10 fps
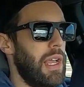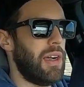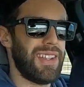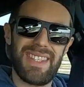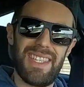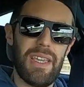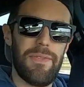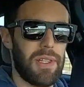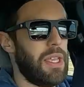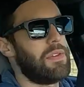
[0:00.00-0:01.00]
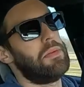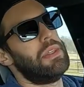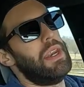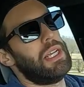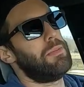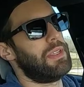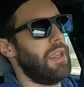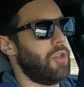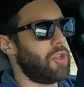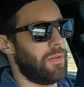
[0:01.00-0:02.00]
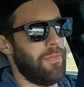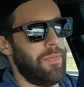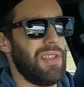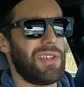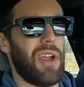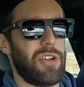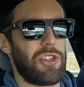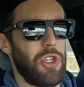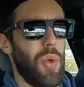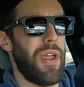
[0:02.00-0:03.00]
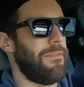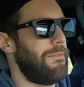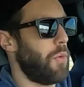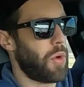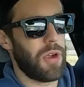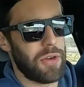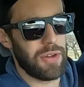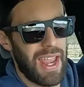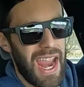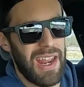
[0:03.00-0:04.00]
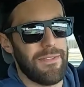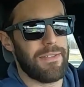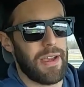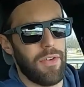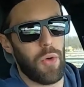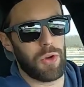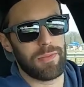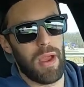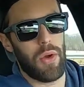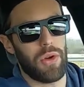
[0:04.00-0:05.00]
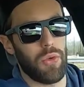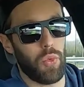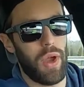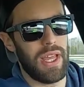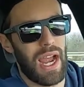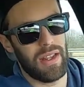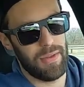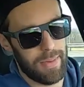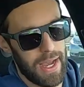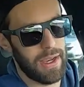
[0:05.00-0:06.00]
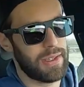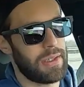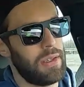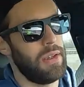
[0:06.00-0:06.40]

let's see if it lives up to that expectation. These cars do have 485 horsepower right out of the box.